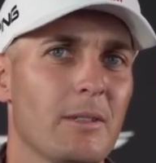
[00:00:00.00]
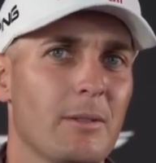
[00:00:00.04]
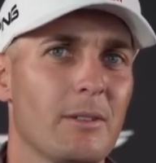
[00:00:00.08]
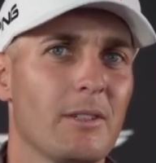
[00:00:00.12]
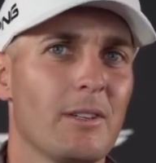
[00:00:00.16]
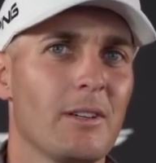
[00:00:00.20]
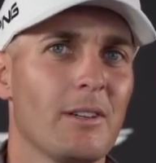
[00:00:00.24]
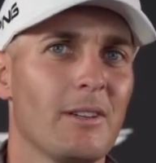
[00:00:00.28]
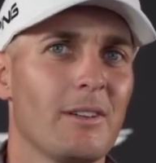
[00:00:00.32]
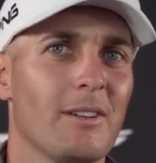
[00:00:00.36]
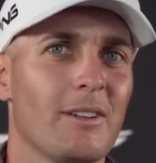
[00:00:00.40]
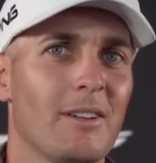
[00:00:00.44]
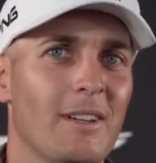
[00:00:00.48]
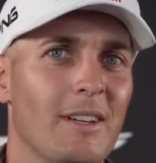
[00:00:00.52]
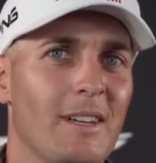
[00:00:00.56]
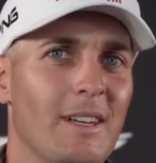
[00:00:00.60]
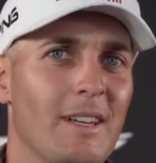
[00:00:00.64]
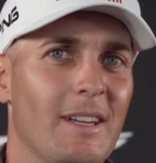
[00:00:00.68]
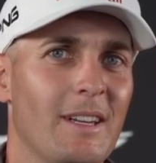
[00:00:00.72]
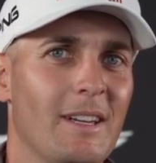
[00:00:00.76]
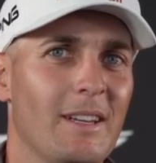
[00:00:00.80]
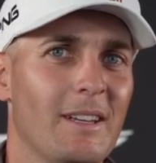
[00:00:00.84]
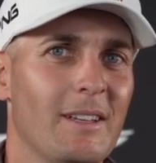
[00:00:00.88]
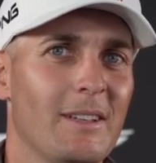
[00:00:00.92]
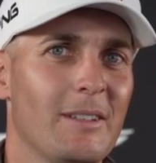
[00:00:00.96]
So,
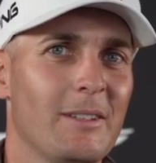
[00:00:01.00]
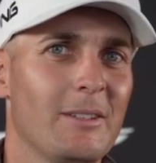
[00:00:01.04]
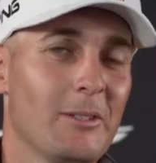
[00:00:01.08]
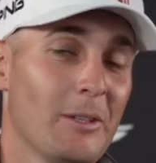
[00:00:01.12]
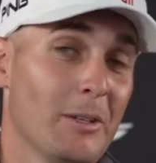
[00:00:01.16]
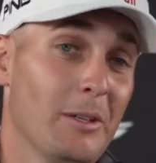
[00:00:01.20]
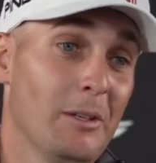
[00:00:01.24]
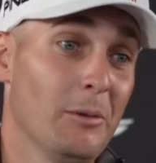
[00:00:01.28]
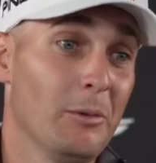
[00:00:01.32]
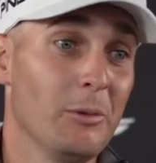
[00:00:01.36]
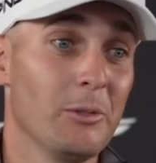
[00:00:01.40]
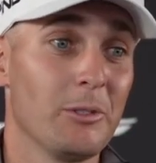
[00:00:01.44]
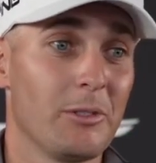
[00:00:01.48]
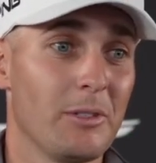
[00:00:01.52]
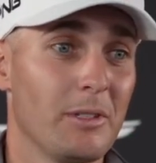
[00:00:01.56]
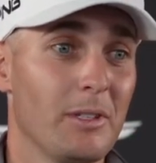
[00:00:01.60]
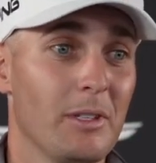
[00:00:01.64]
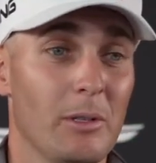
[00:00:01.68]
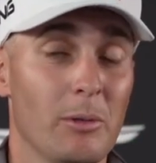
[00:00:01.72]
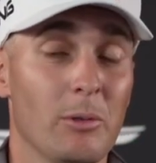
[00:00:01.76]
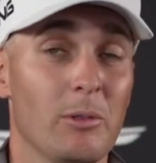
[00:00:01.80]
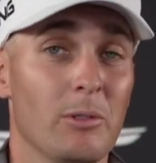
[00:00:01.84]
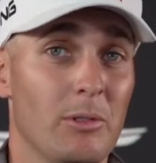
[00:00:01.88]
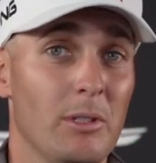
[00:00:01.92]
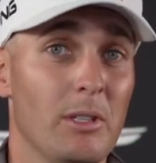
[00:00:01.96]
so it was he
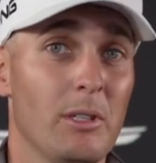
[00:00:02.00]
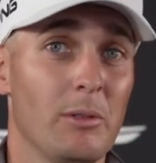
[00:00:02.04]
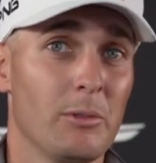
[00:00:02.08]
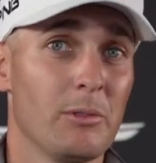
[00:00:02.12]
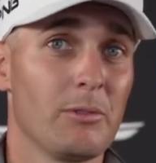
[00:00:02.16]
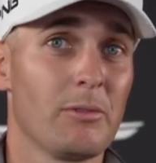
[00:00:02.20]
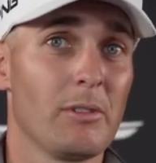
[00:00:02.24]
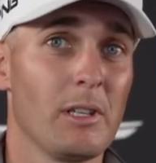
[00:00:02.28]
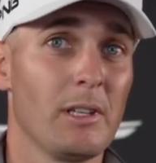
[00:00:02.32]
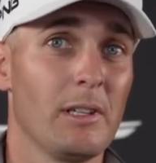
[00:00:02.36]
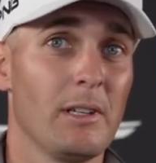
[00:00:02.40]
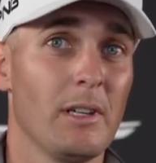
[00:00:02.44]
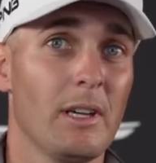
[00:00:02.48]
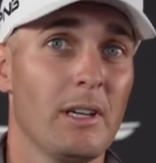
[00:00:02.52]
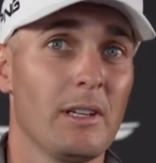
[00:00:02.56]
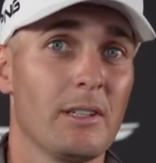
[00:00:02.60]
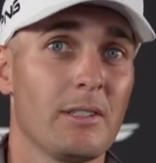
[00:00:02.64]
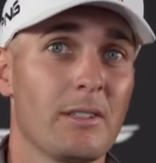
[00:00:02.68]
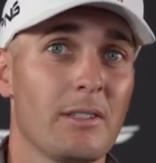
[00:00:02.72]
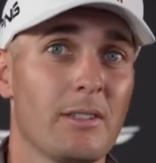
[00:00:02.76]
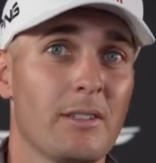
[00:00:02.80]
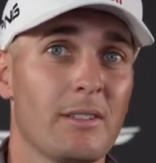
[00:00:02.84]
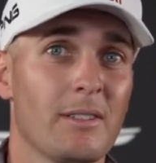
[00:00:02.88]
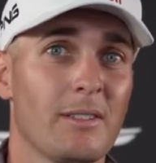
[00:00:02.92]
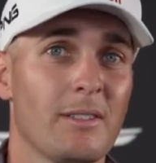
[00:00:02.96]
was he was really
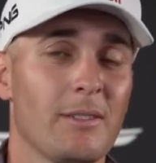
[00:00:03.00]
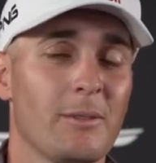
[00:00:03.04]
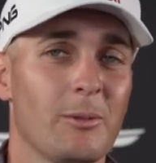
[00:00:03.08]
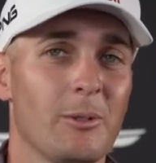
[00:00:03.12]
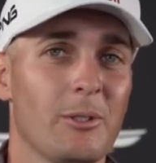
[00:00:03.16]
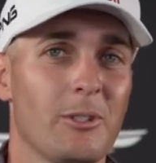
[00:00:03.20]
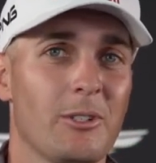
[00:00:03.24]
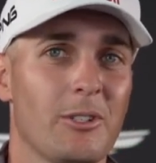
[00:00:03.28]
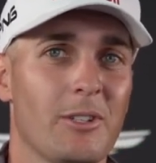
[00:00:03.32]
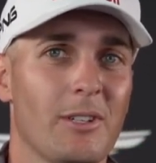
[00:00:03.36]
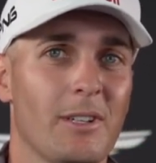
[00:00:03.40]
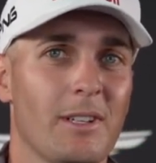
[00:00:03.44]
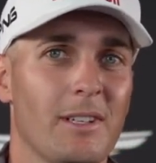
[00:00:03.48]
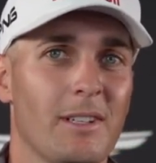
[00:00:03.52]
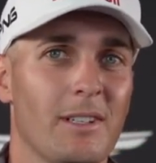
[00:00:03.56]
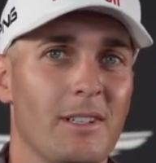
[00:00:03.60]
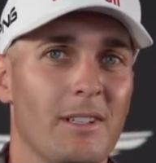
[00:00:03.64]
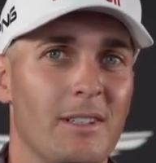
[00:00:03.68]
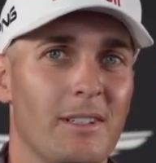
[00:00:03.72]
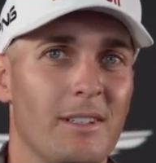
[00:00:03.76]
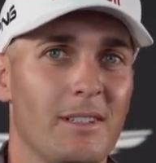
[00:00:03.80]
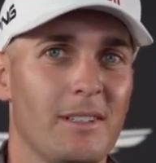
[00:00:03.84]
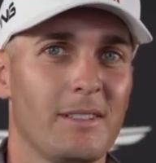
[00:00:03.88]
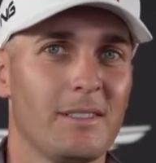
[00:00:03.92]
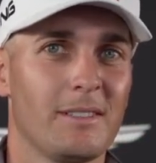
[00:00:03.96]
nice, which uh,
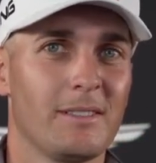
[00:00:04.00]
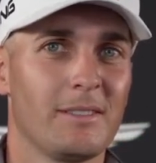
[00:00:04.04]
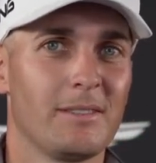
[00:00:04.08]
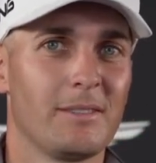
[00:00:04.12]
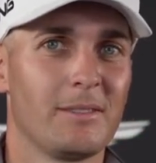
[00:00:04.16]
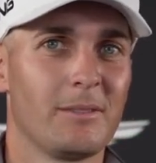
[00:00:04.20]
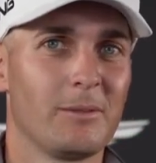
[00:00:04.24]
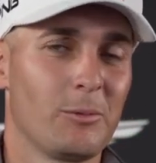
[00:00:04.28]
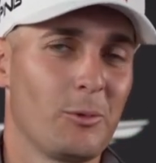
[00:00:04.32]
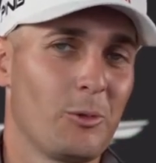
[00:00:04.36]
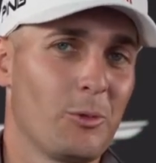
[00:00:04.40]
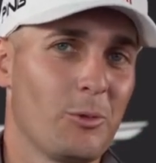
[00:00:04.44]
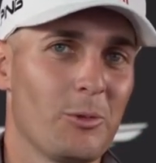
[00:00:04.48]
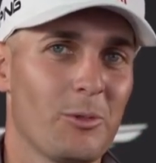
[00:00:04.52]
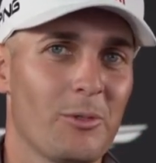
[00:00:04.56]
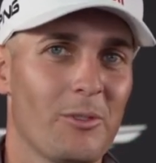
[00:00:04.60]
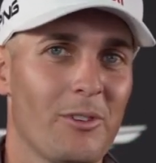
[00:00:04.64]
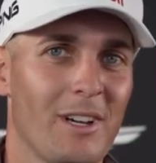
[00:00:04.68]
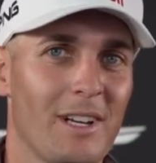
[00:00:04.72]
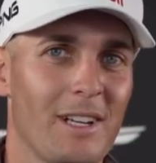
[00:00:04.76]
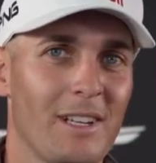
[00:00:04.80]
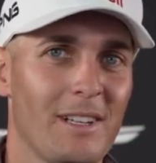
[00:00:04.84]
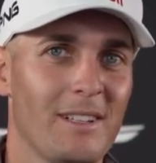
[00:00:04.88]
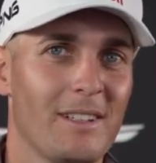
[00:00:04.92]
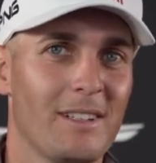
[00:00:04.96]
which was
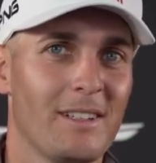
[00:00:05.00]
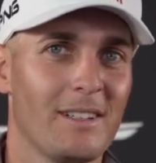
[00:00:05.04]
great.